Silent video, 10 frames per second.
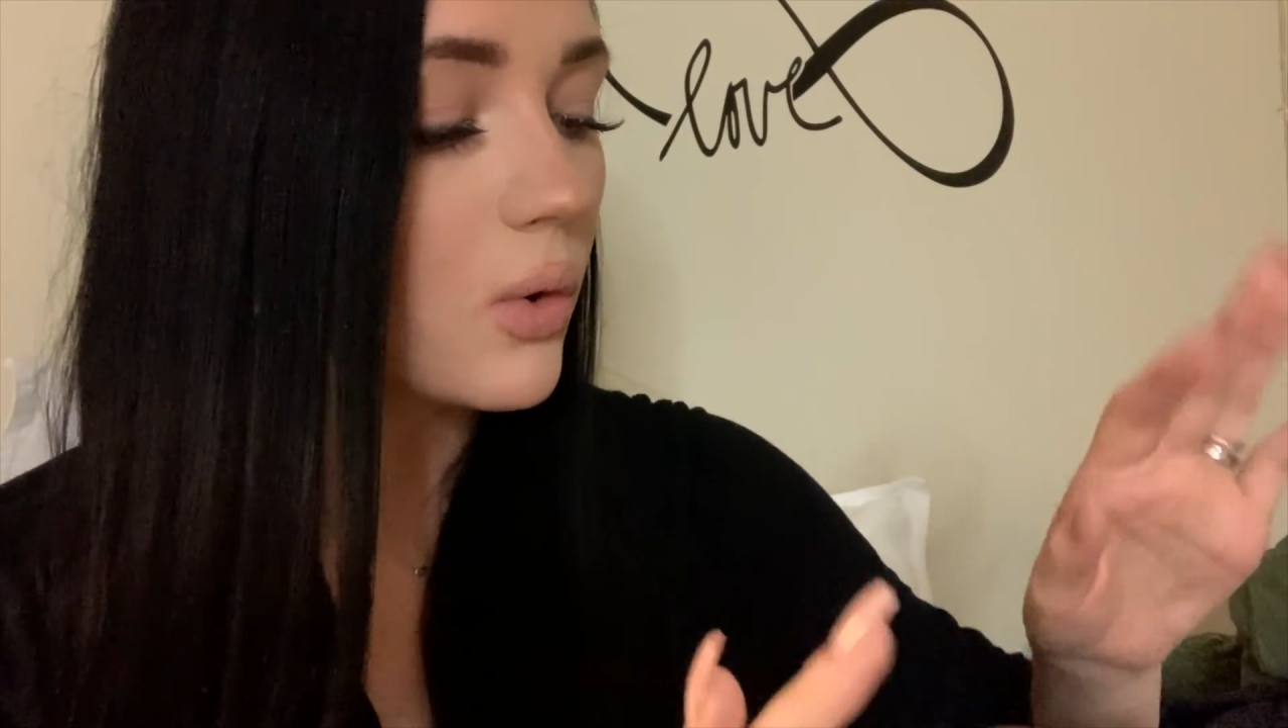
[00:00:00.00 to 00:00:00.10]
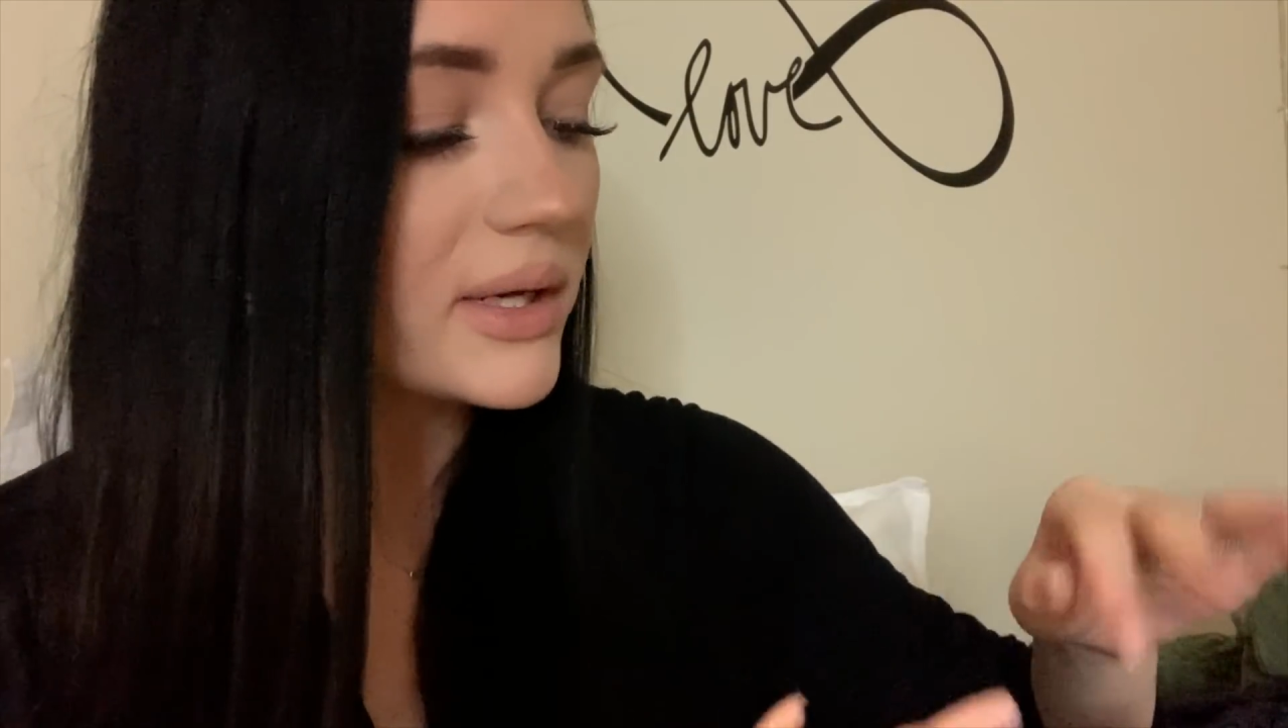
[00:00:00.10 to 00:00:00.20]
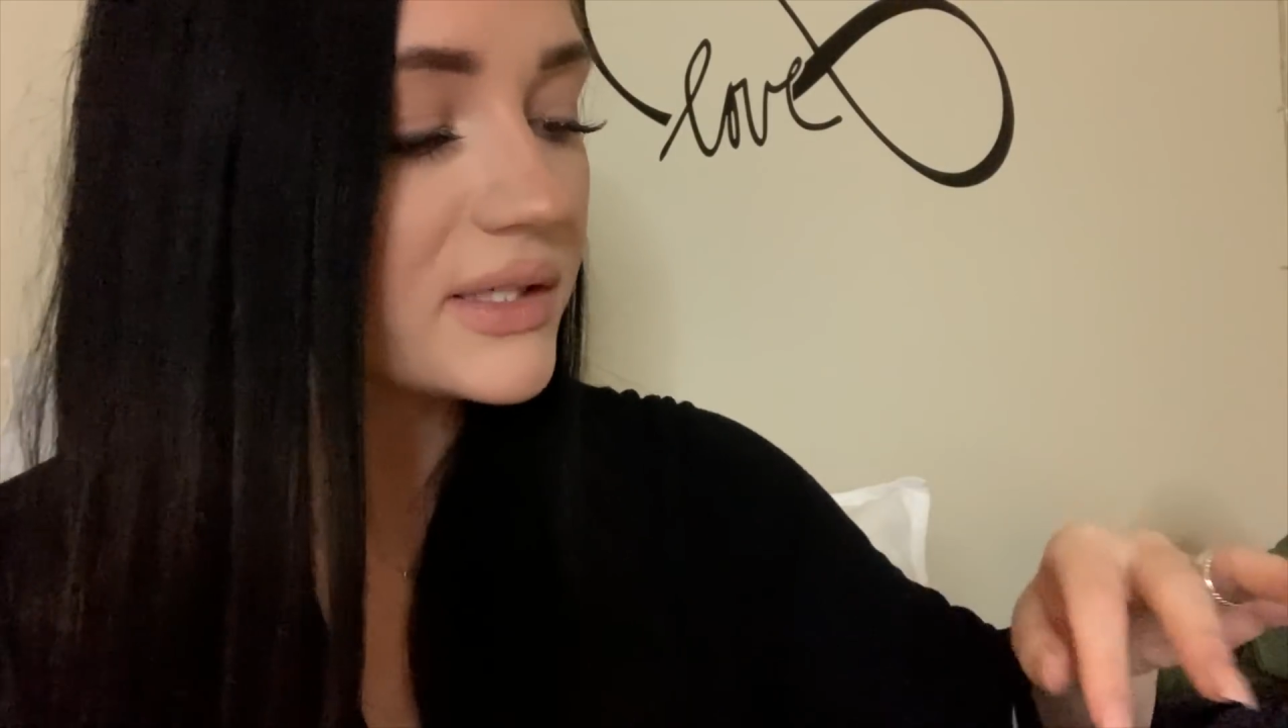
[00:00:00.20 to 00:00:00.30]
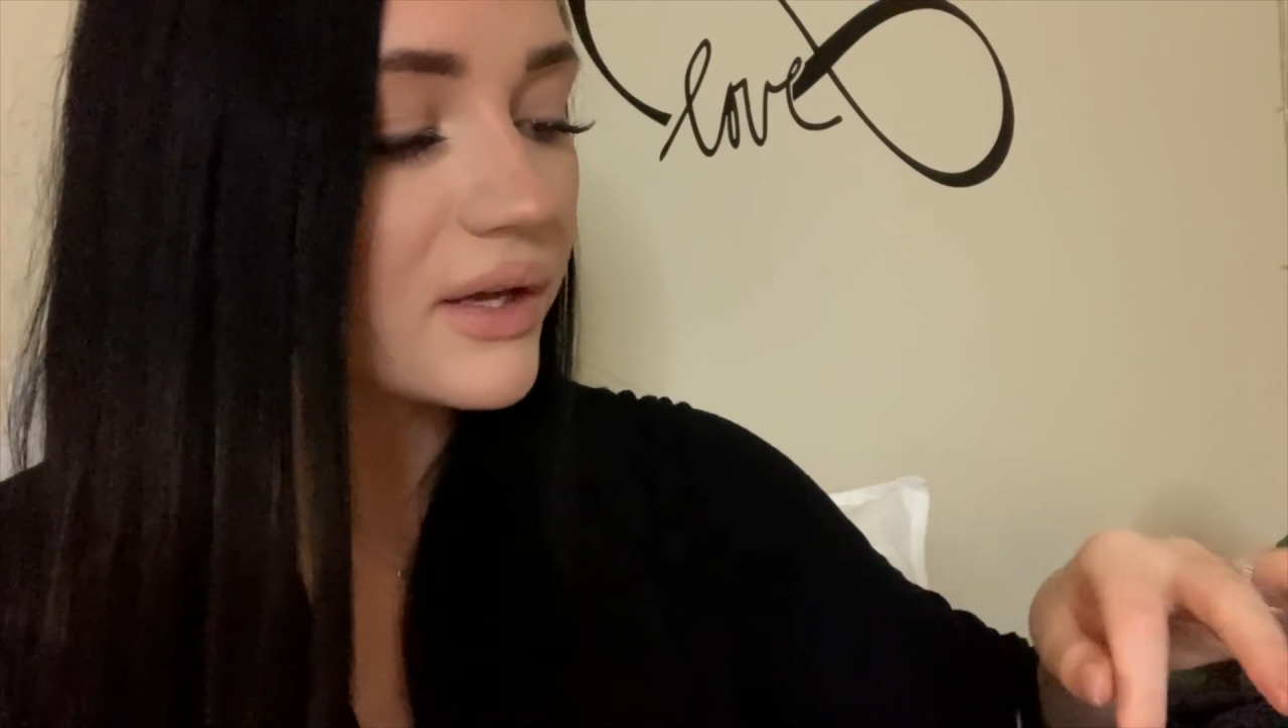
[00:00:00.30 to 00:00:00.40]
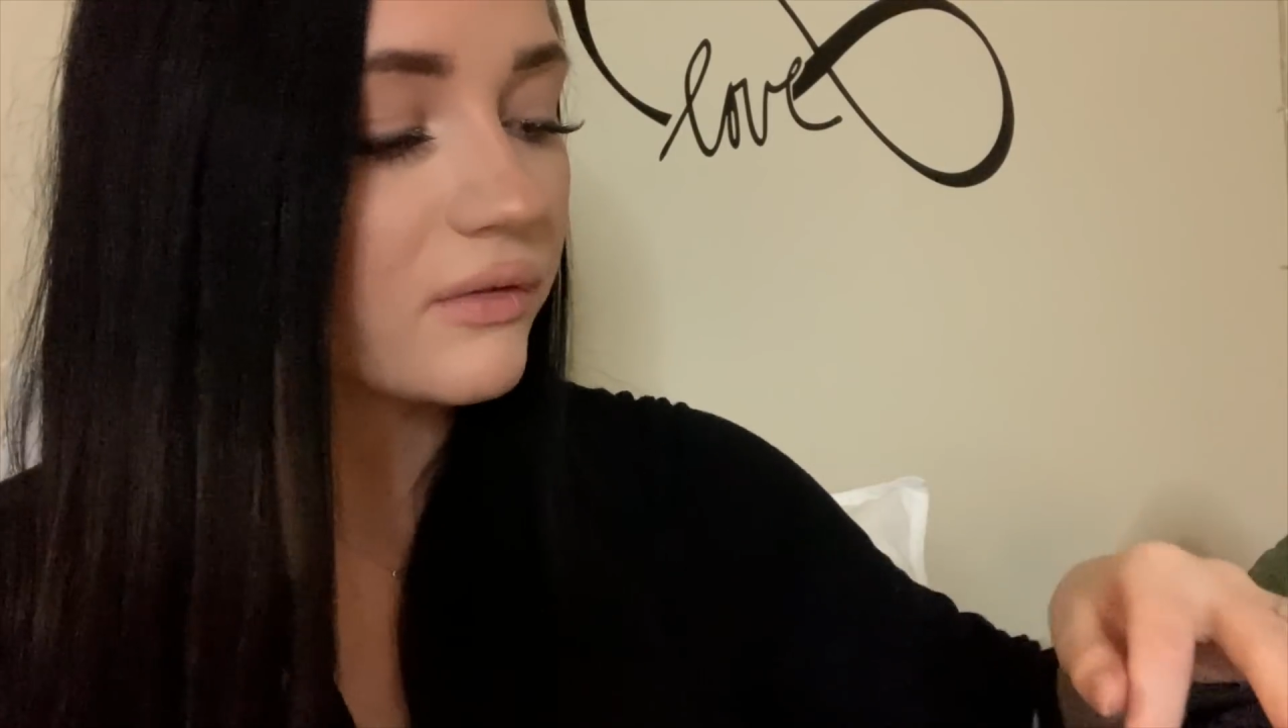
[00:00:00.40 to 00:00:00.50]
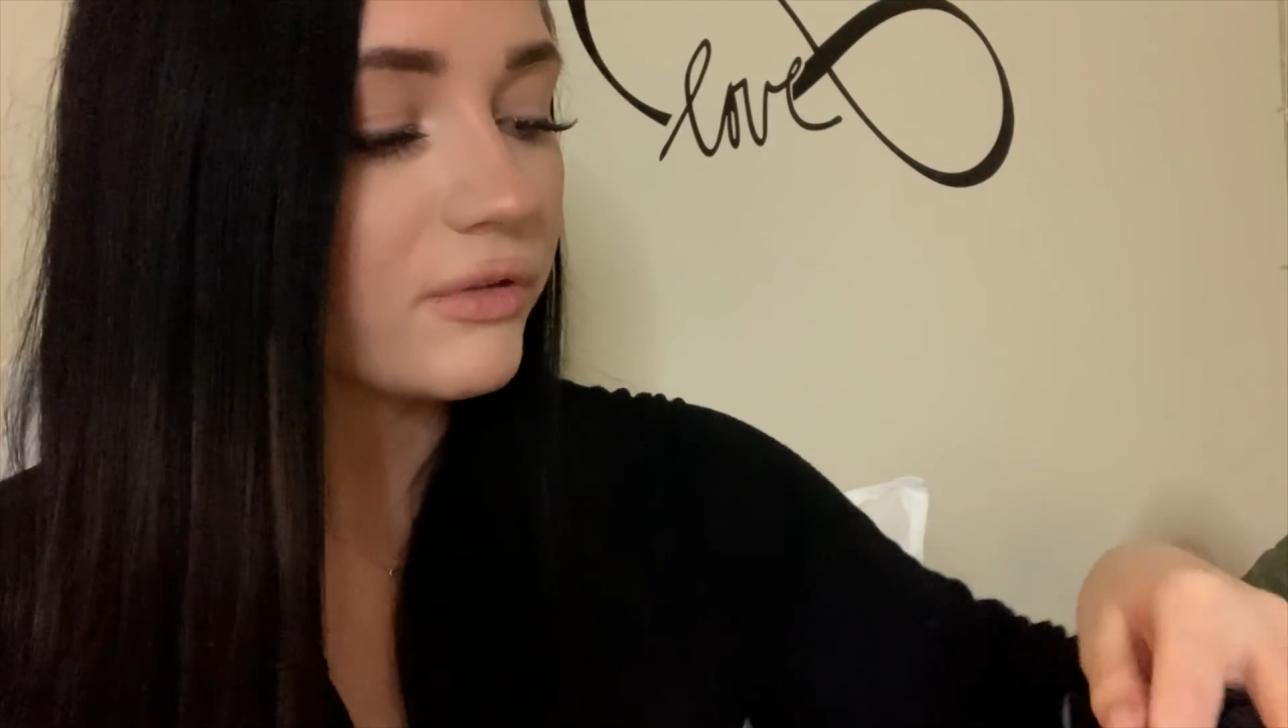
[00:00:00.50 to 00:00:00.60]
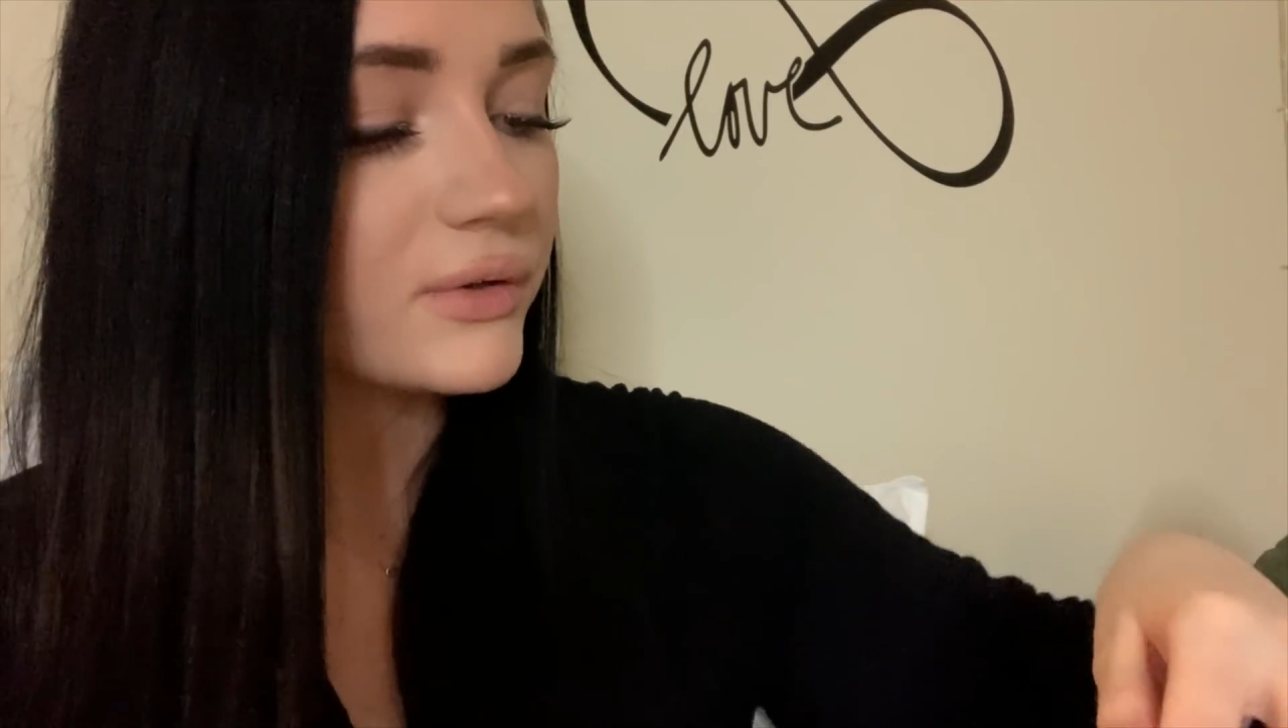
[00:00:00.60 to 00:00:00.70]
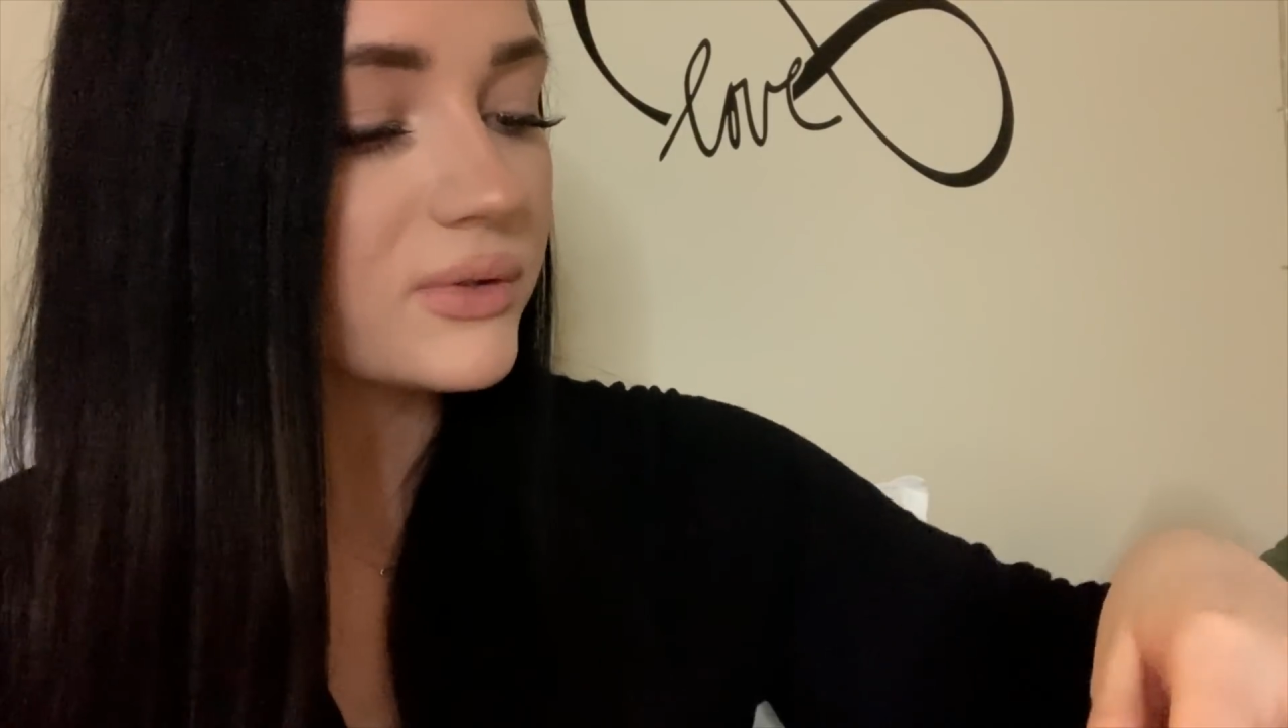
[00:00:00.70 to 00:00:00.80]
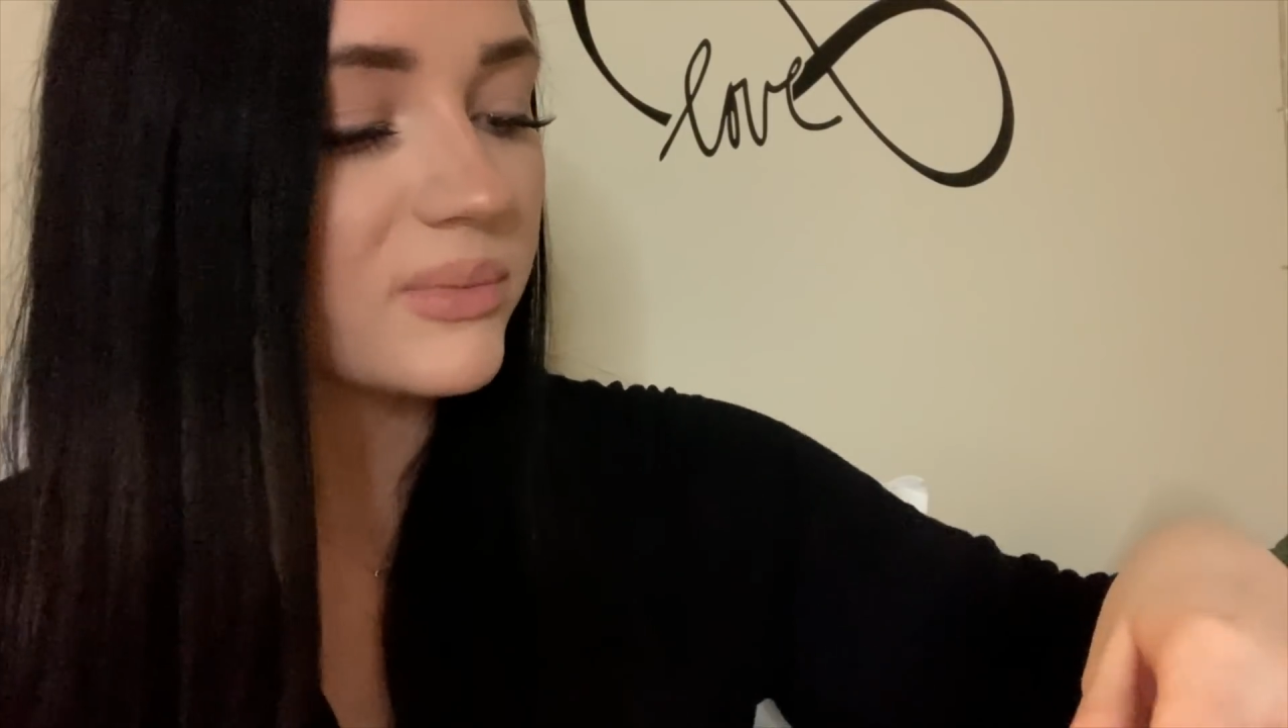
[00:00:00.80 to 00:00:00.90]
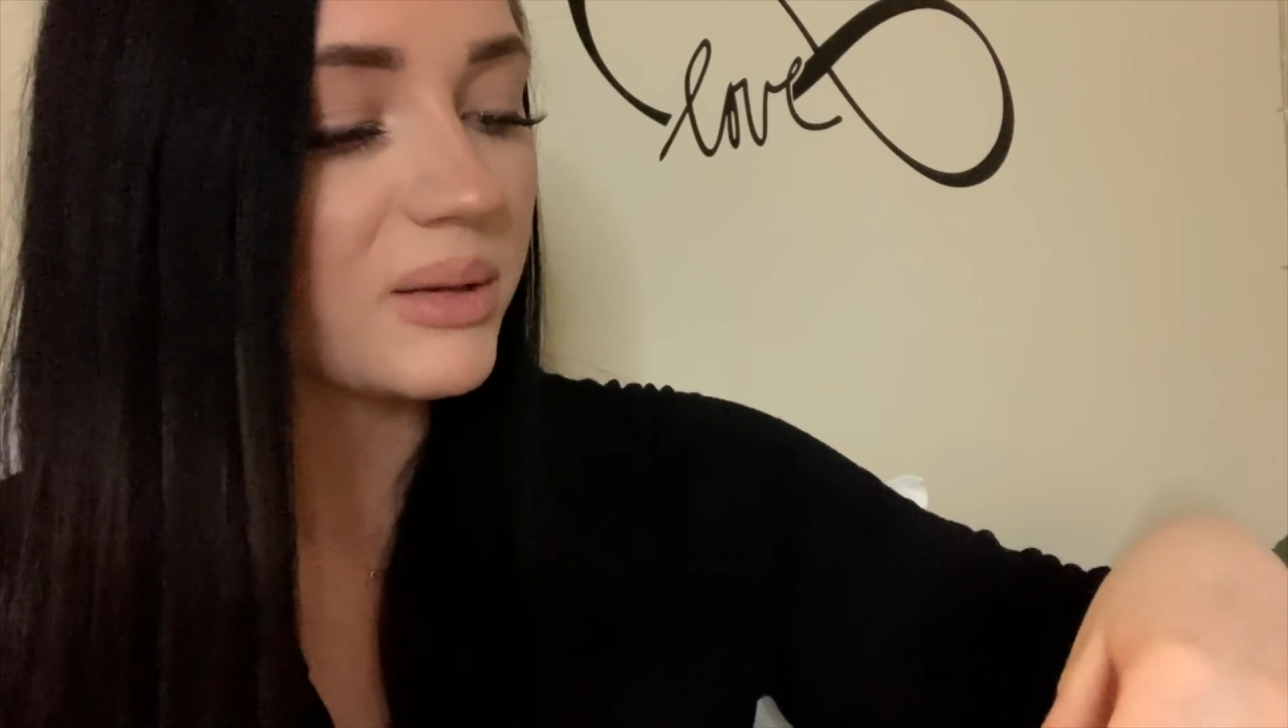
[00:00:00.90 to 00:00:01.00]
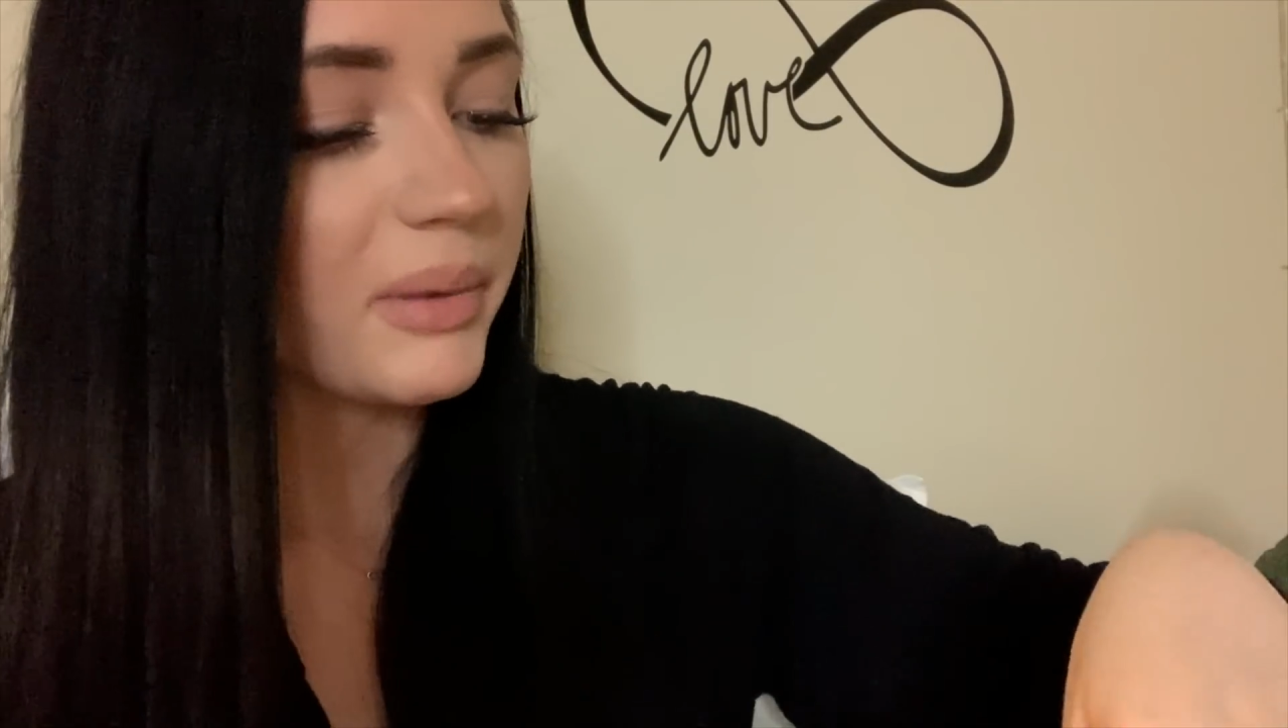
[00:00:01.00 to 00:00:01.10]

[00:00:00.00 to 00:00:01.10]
always confused me.